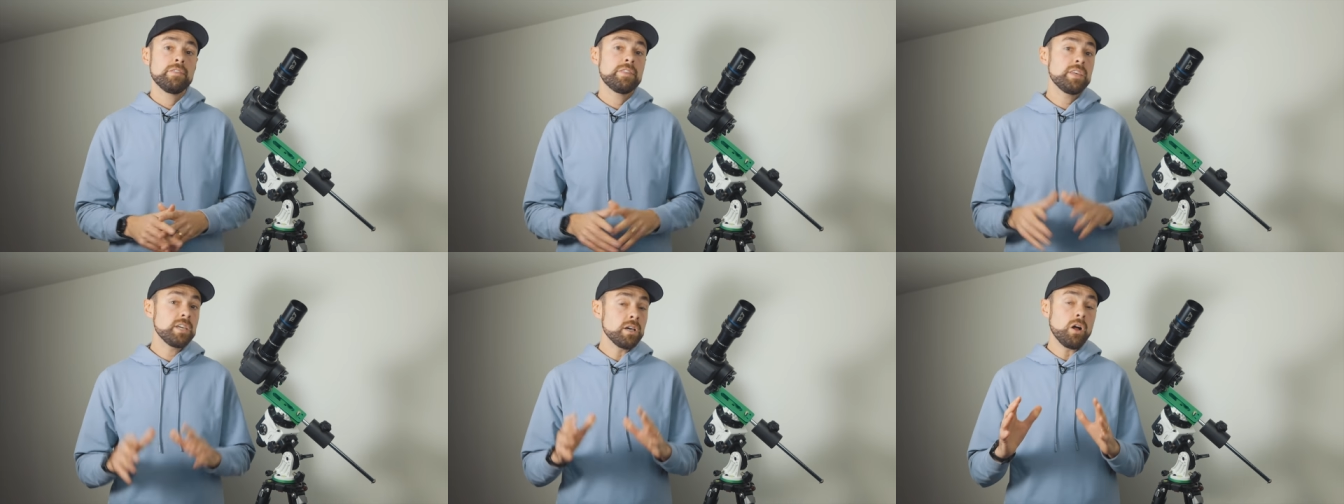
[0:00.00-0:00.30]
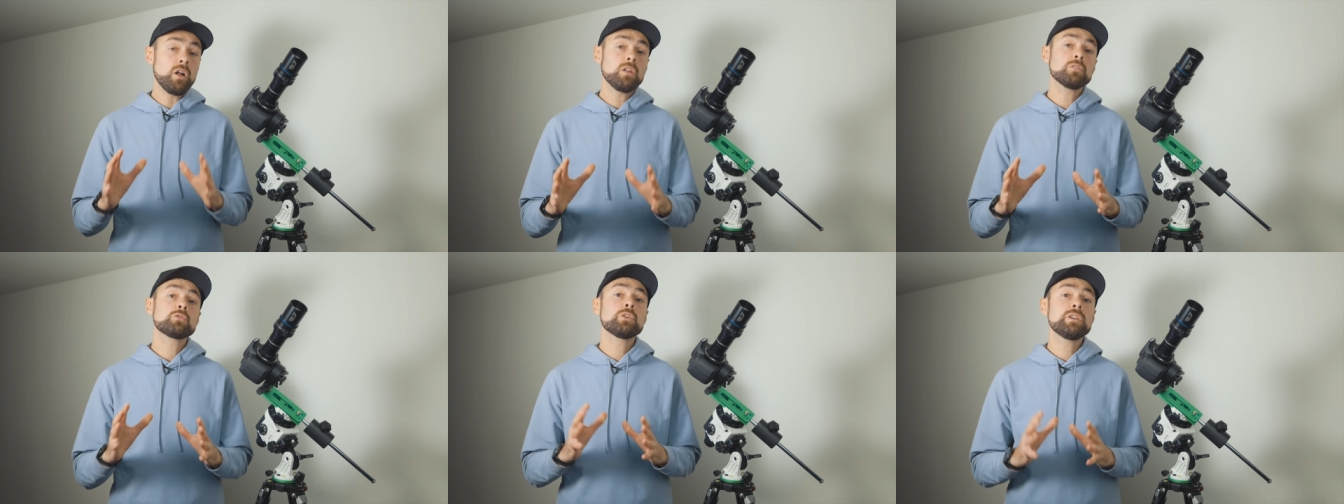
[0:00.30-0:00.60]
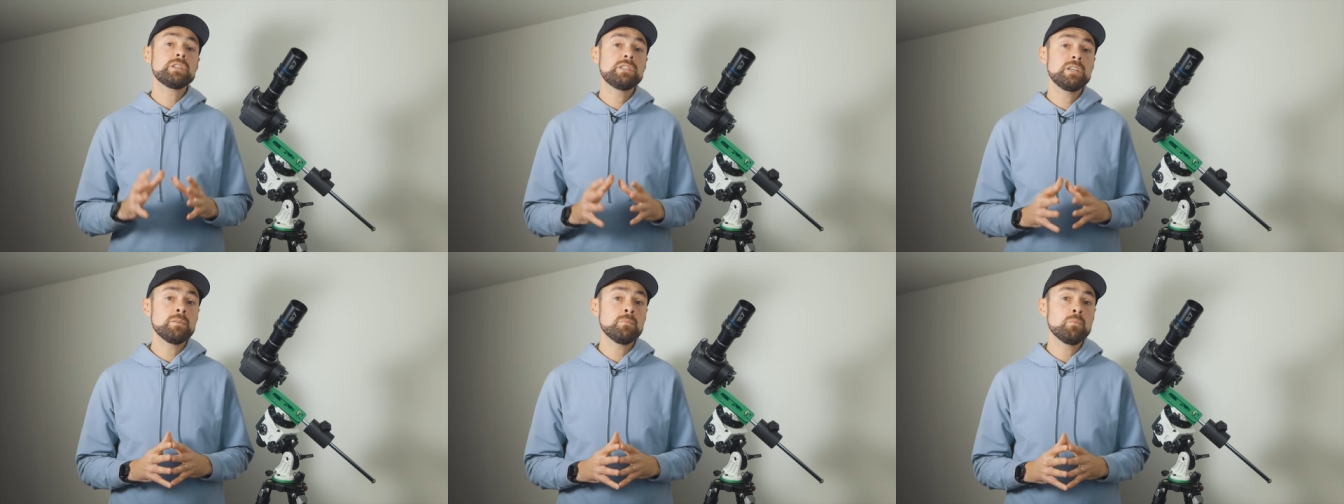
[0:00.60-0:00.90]
The
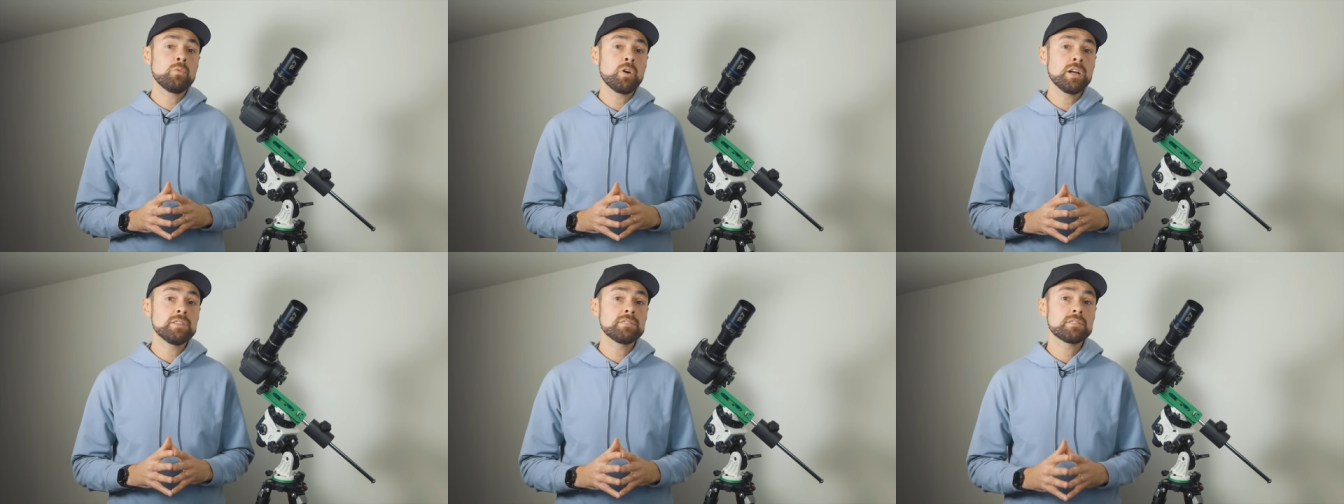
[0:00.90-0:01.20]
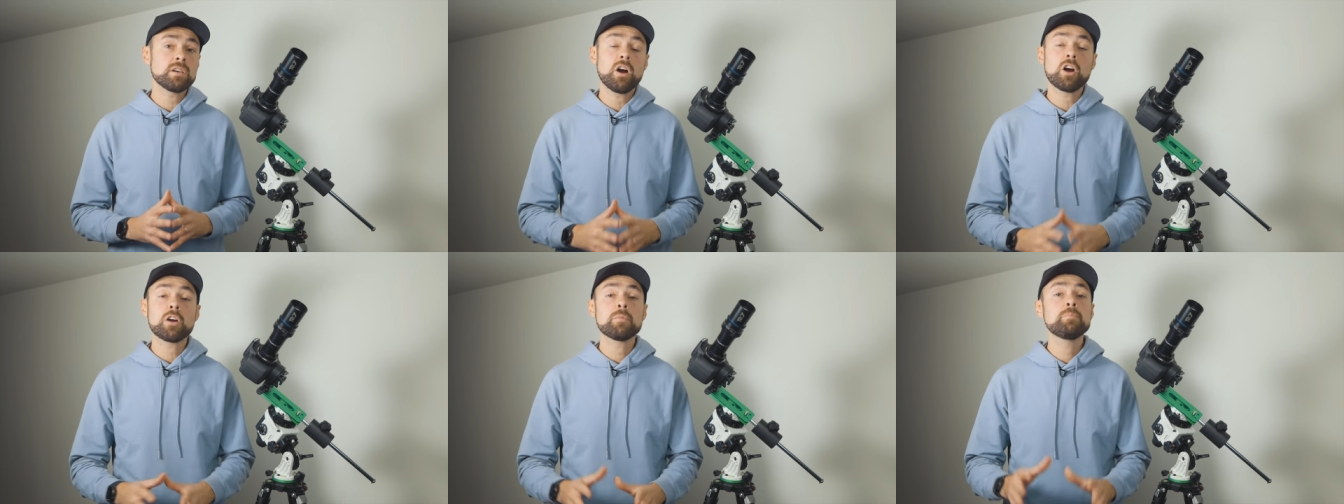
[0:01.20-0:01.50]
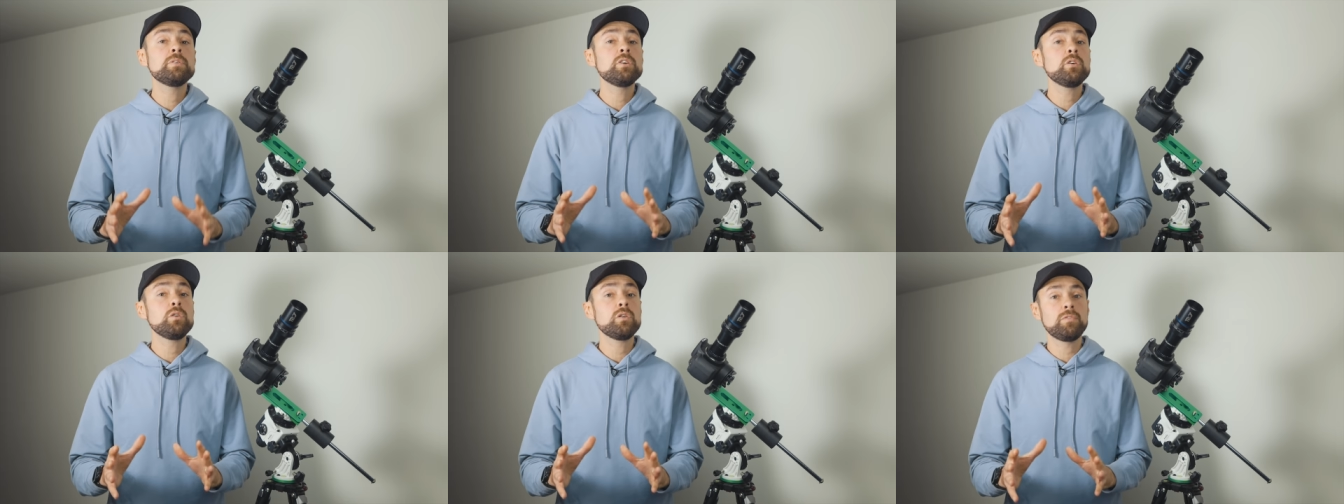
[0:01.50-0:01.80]
ultra dim ones are
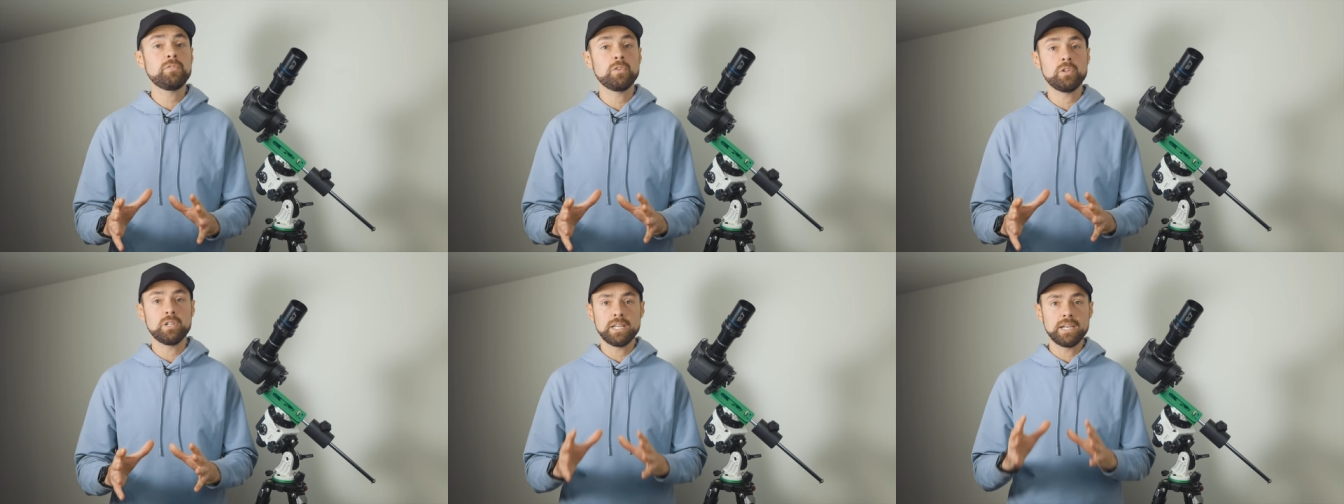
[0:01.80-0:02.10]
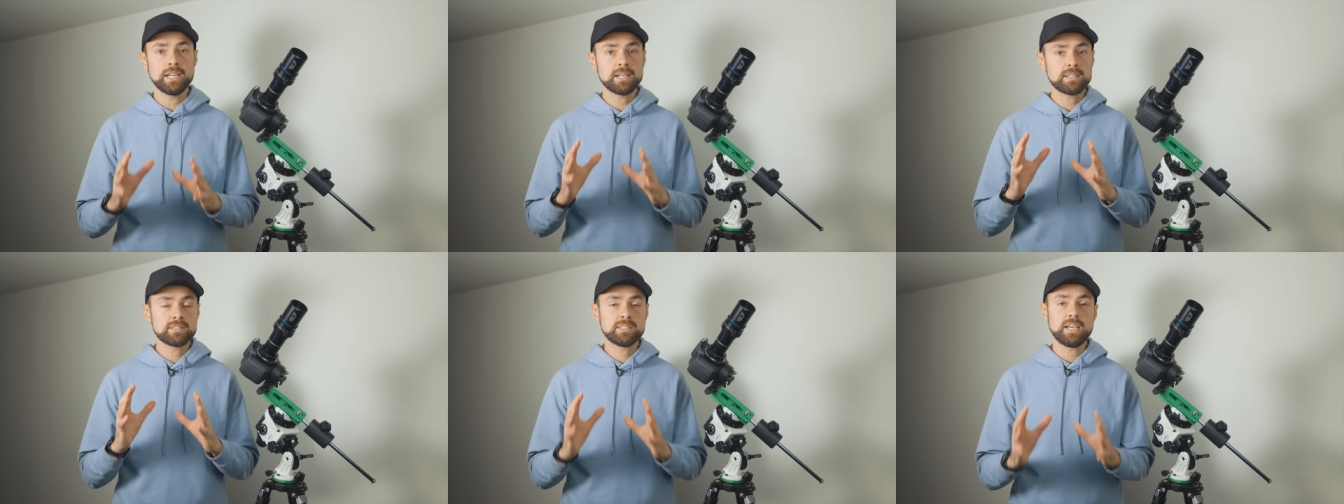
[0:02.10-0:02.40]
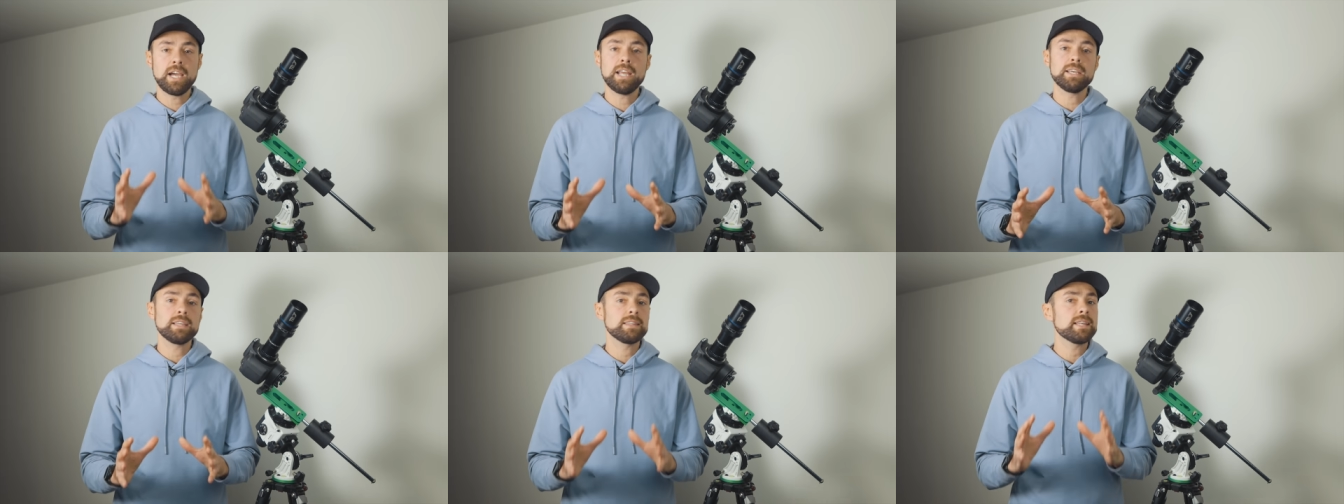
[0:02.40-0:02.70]
beautiful and
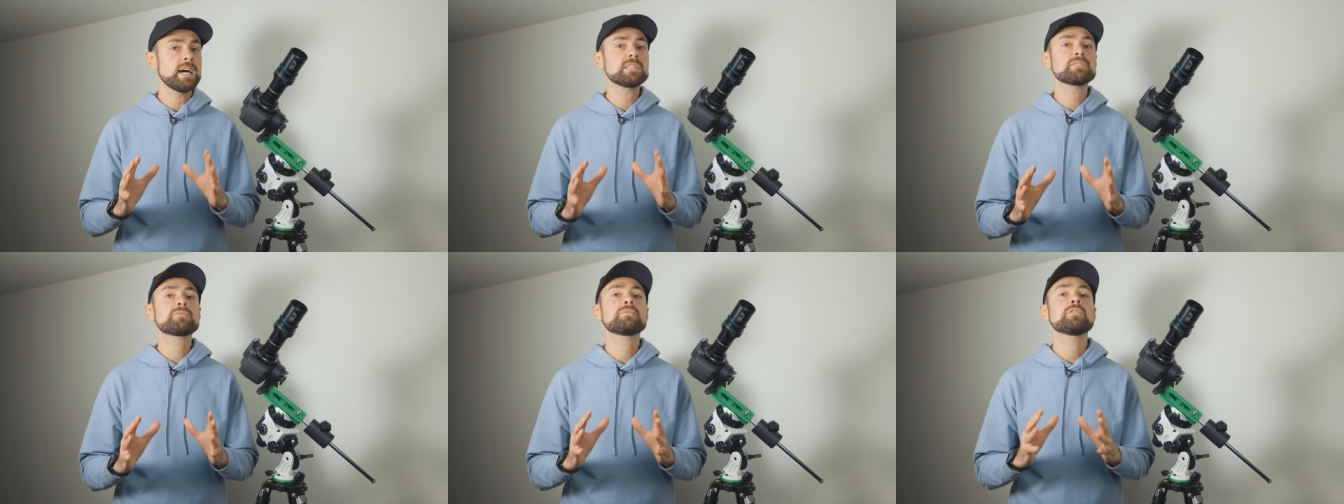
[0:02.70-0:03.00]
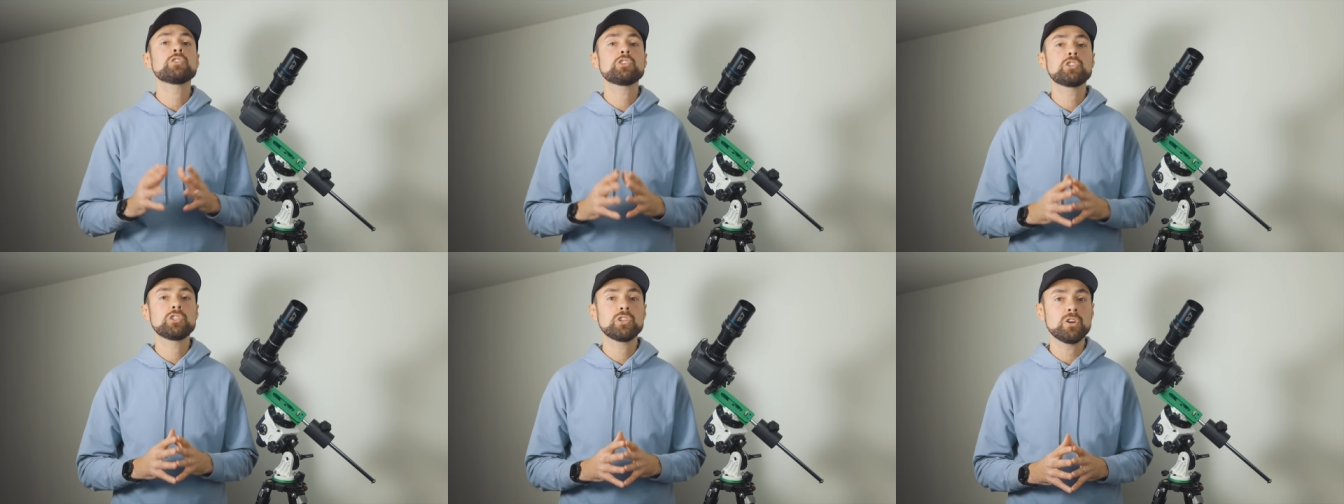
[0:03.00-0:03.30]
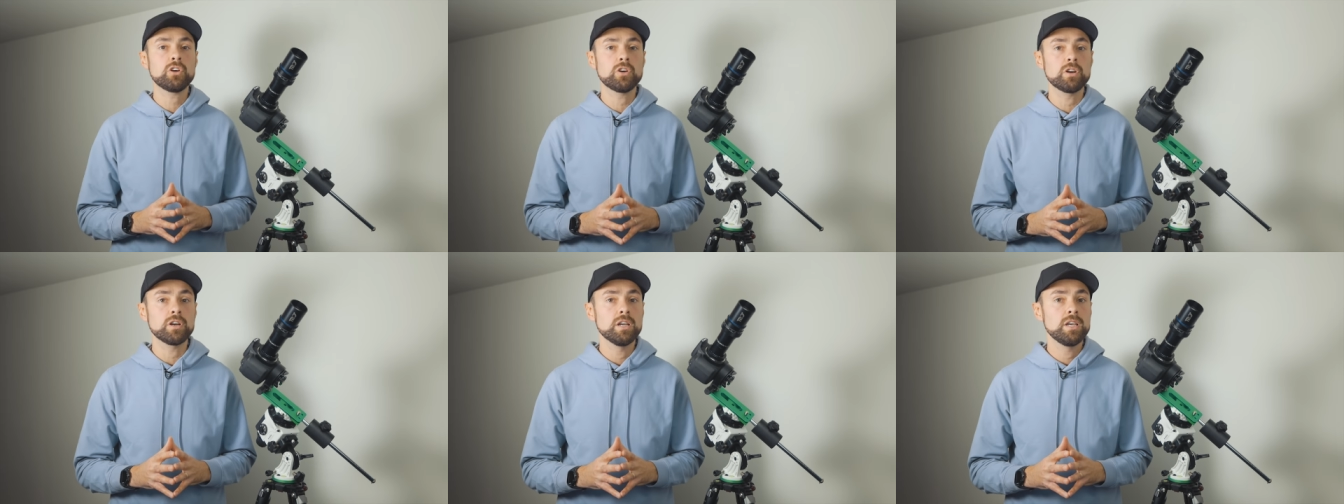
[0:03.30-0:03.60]
exciting, that's for
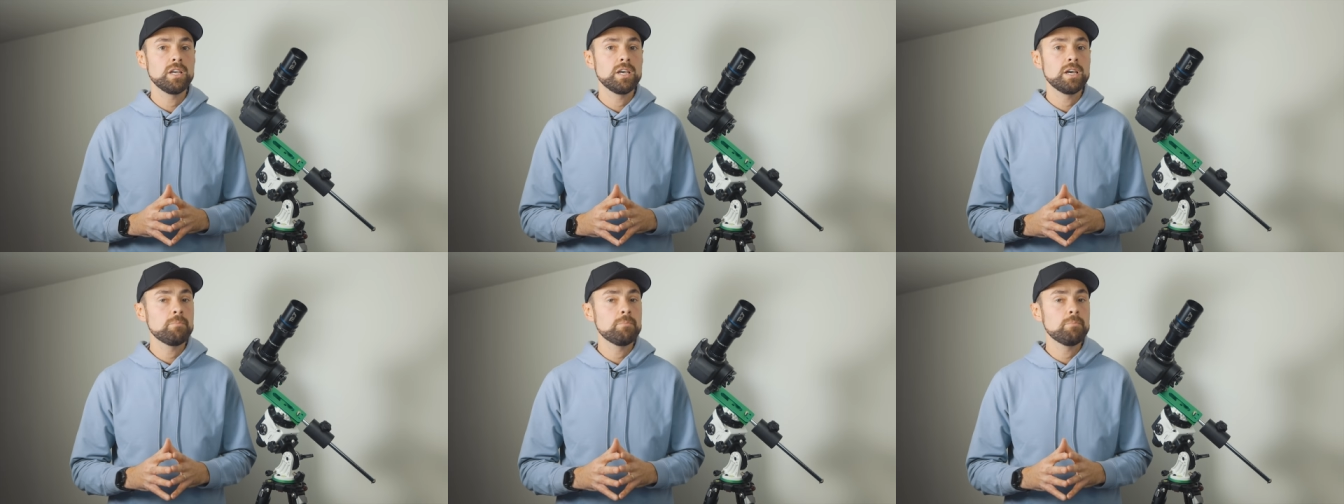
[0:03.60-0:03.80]
sure,